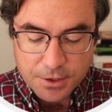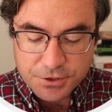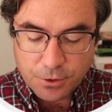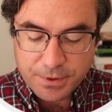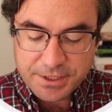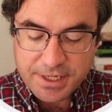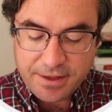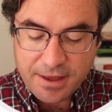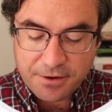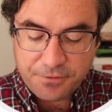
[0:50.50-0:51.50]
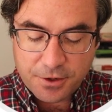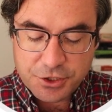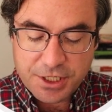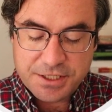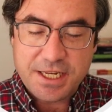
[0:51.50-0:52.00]
So we say that a
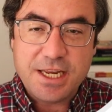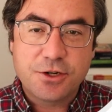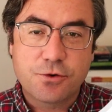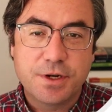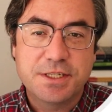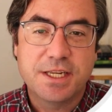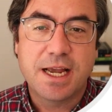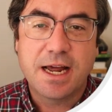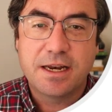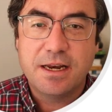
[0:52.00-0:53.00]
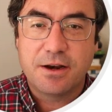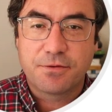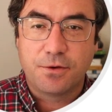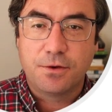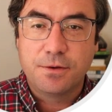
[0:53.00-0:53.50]
function is increasing on an
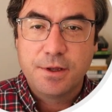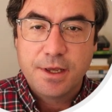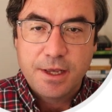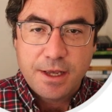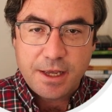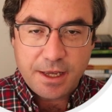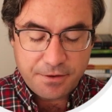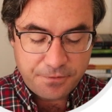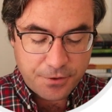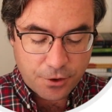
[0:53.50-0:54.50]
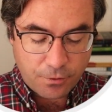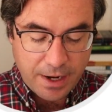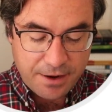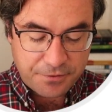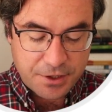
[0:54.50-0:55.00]
interval if the
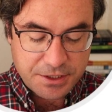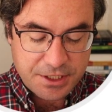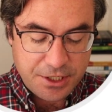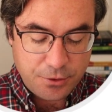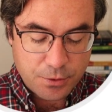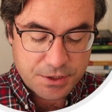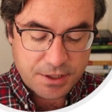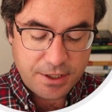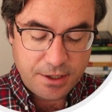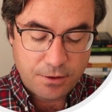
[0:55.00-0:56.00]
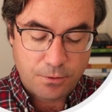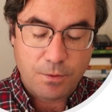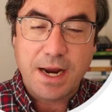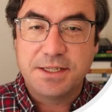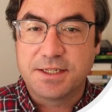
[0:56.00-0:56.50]
graph continuously
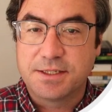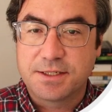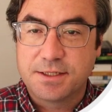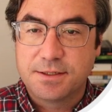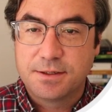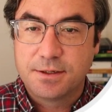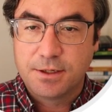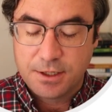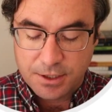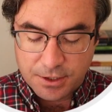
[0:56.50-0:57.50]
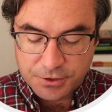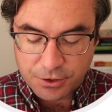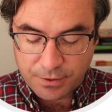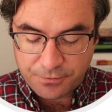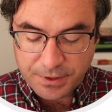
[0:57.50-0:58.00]
rises.
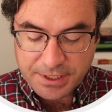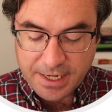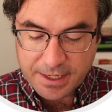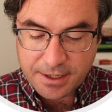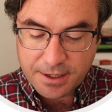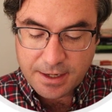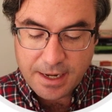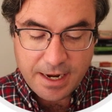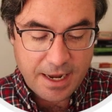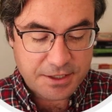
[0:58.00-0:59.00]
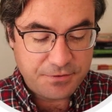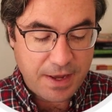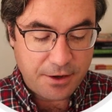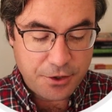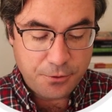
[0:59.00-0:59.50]
So if we take an x
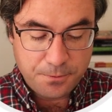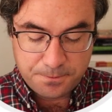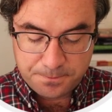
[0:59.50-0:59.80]
value